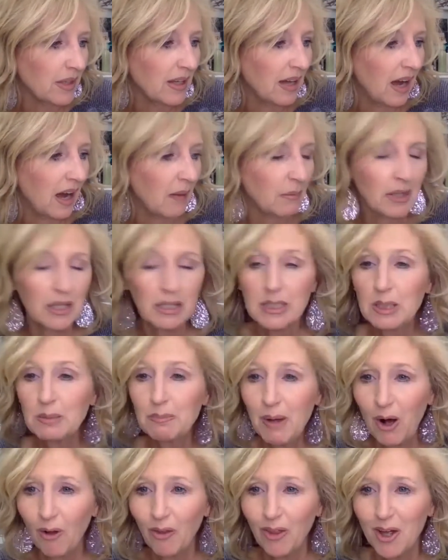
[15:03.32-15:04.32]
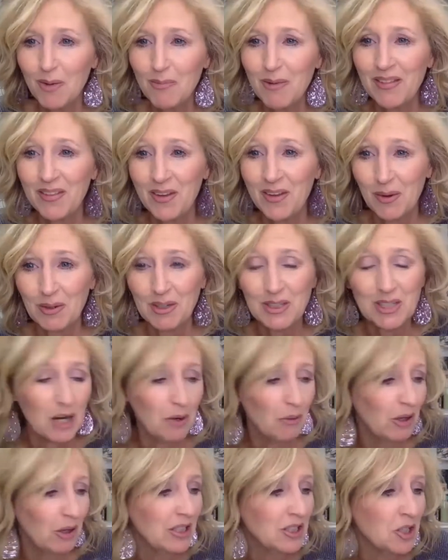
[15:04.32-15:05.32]
I'm going to spell them, and then I'm going to tell
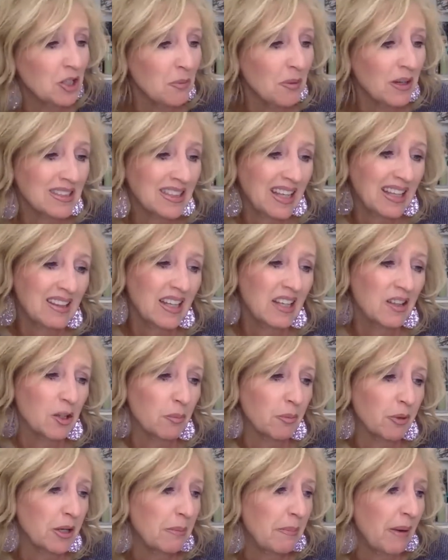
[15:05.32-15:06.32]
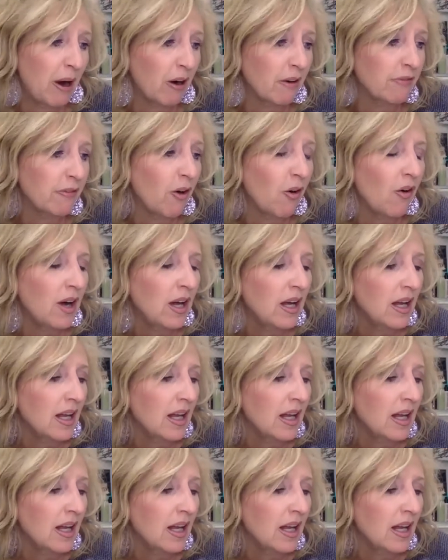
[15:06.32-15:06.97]
you what they do because I think they're pretty powerful.